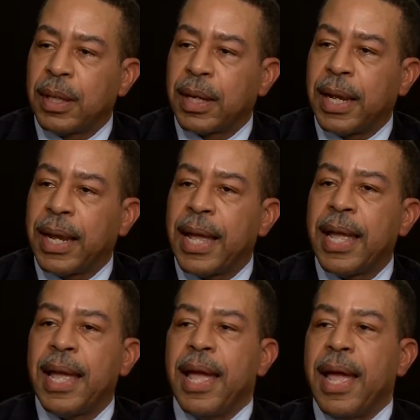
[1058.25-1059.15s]
Okay.
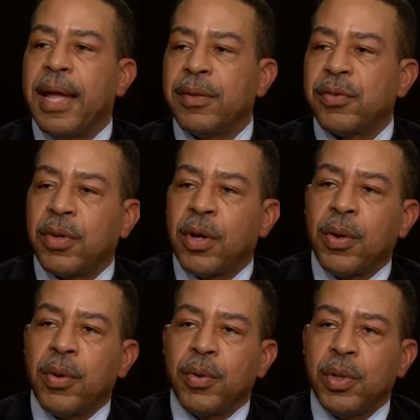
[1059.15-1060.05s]
And
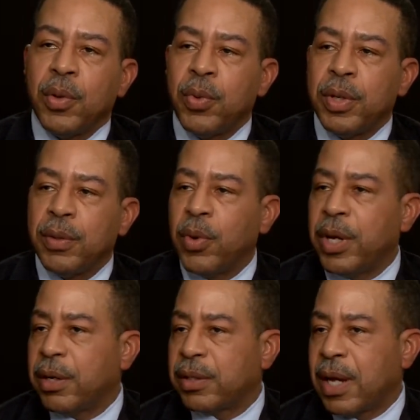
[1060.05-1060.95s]
so, you know, we
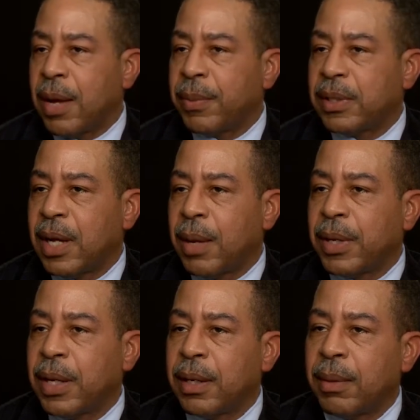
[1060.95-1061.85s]
hear time and time
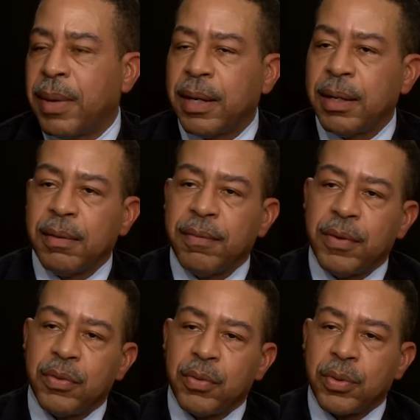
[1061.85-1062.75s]
again about
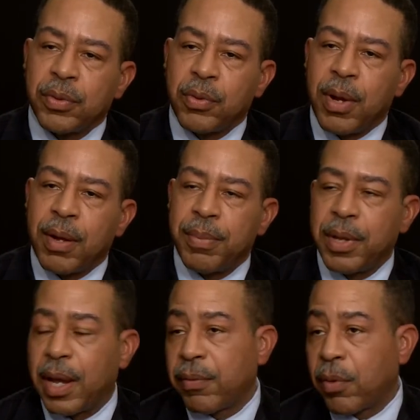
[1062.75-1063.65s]
individuals who have
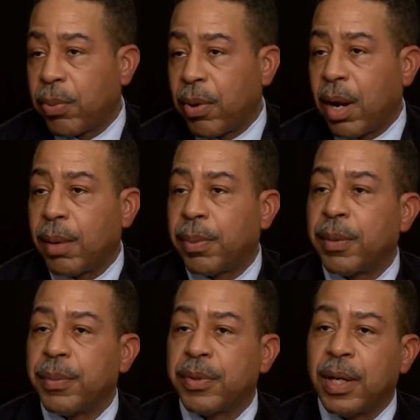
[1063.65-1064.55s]
behavioral
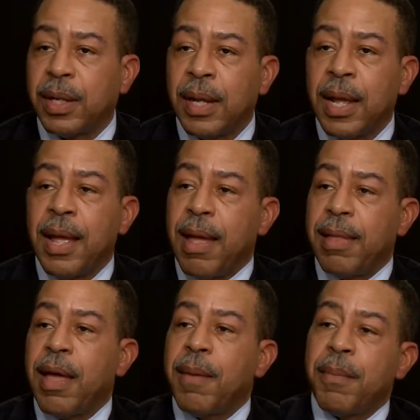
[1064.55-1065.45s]
problems, and
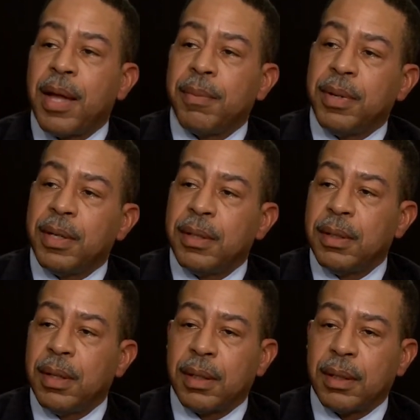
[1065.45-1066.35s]
that might
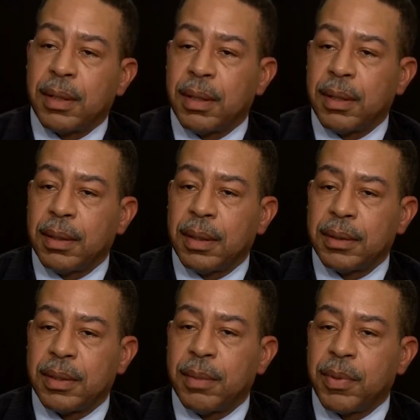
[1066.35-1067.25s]
be a
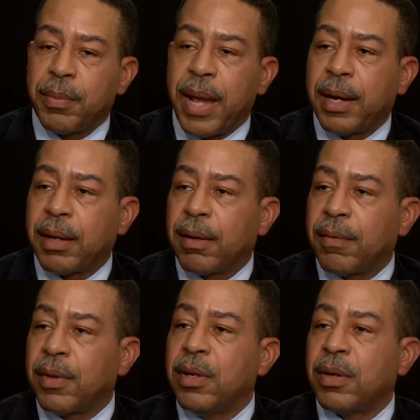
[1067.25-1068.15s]
symptomatic
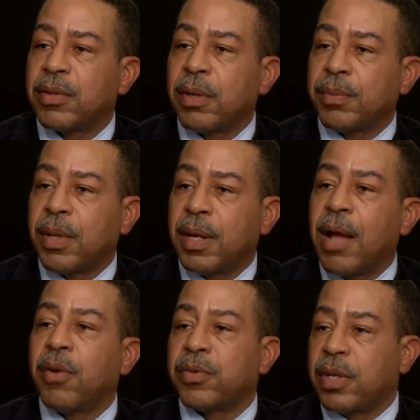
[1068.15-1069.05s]
of, you know, something
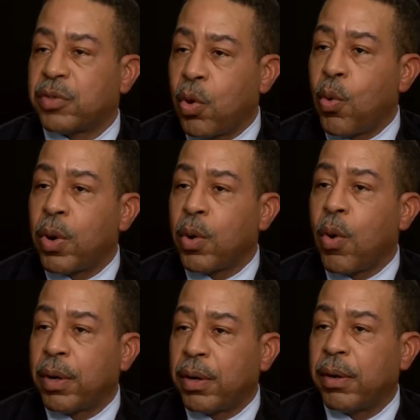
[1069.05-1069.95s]
else that's going
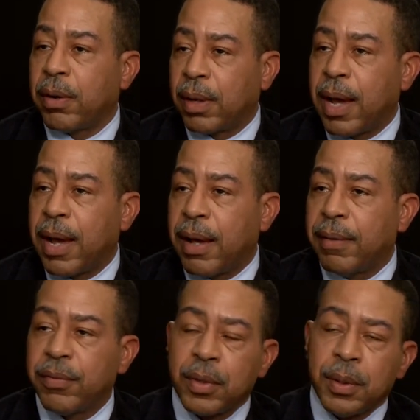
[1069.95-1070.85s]
on in their
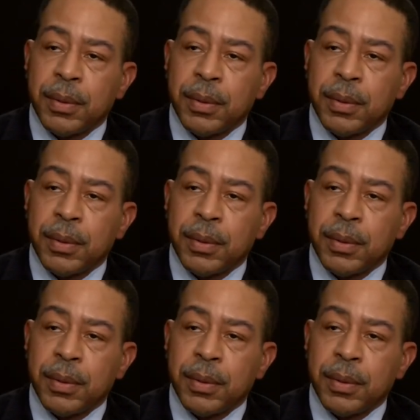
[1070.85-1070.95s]
lives.